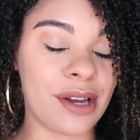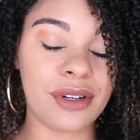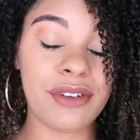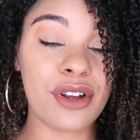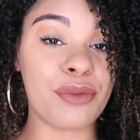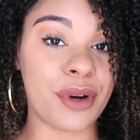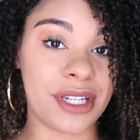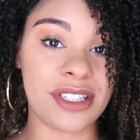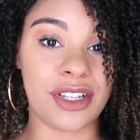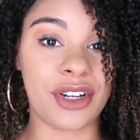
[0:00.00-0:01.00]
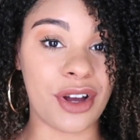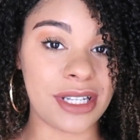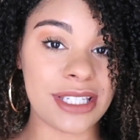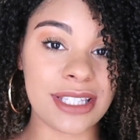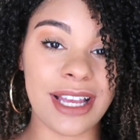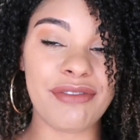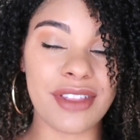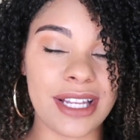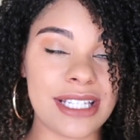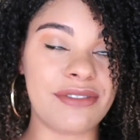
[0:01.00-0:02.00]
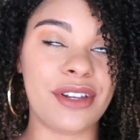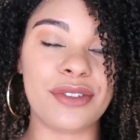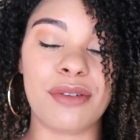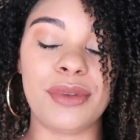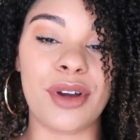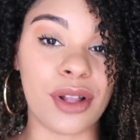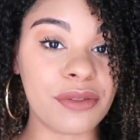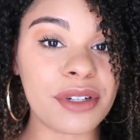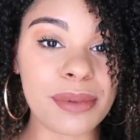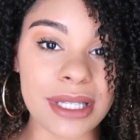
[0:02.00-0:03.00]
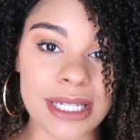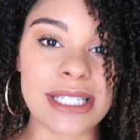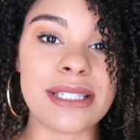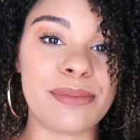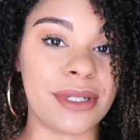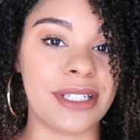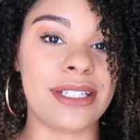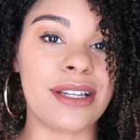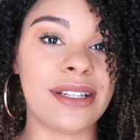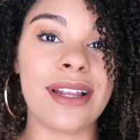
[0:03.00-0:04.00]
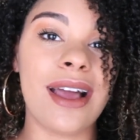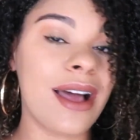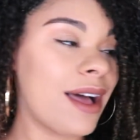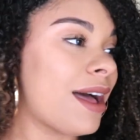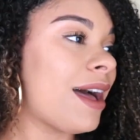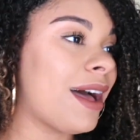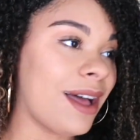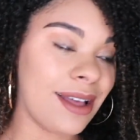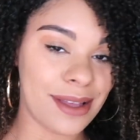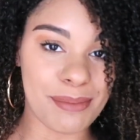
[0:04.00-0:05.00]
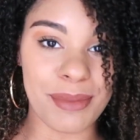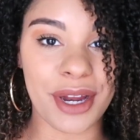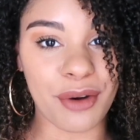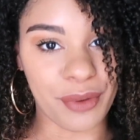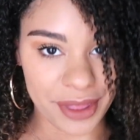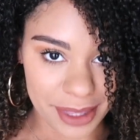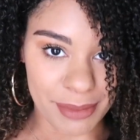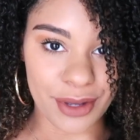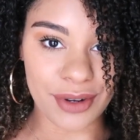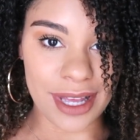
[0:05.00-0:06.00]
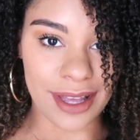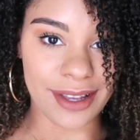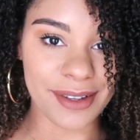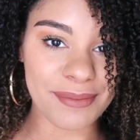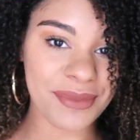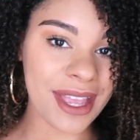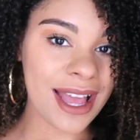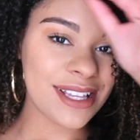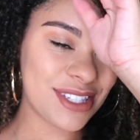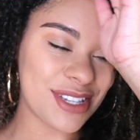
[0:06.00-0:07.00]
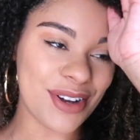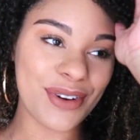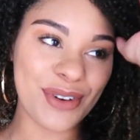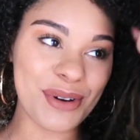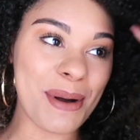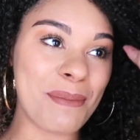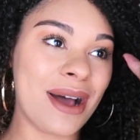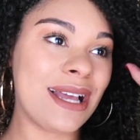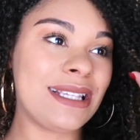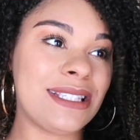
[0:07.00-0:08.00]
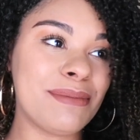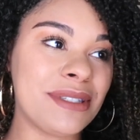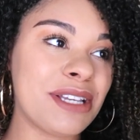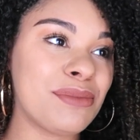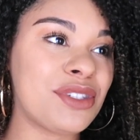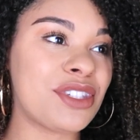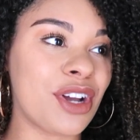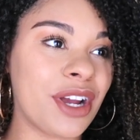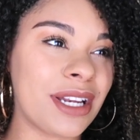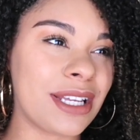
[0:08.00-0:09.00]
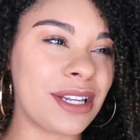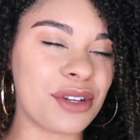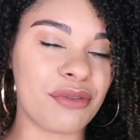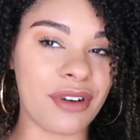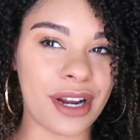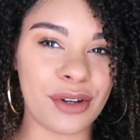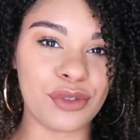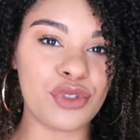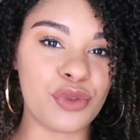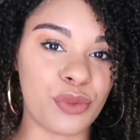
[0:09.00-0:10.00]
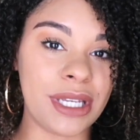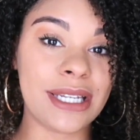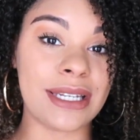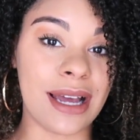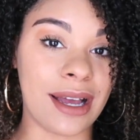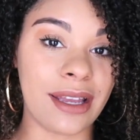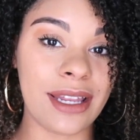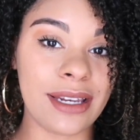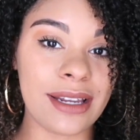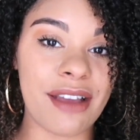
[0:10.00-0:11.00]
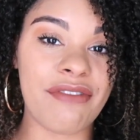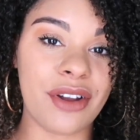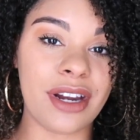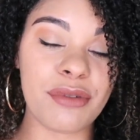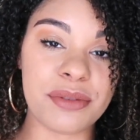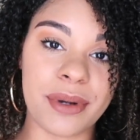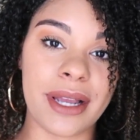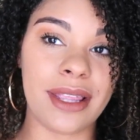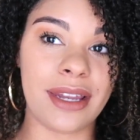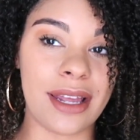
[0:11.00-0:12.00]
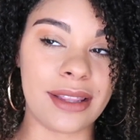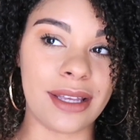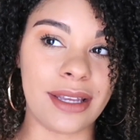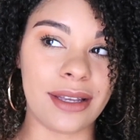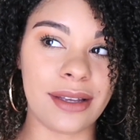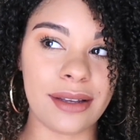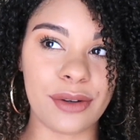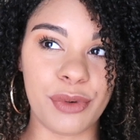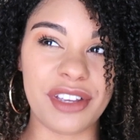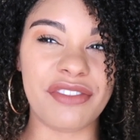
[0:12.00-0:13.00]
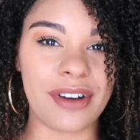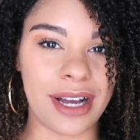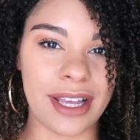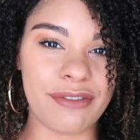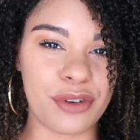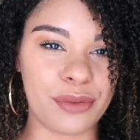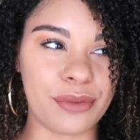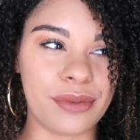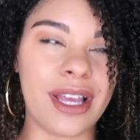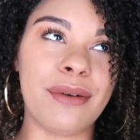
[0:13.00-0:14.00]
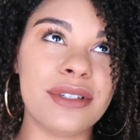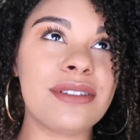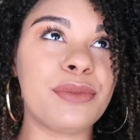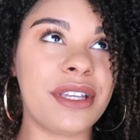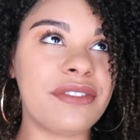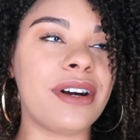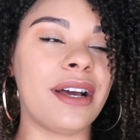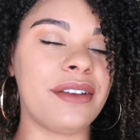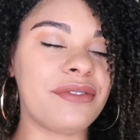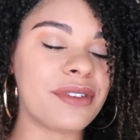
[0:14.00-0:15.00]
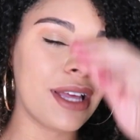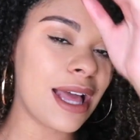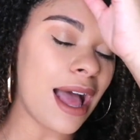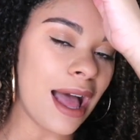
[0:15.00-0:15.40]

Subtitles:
I don't even know where to start, honestly. I feel like this video is going to be all over the place, but bear with me, okay? So my symptoms started around week 9. I found out I was pregnant at like week 5, or yeah, it was week 5,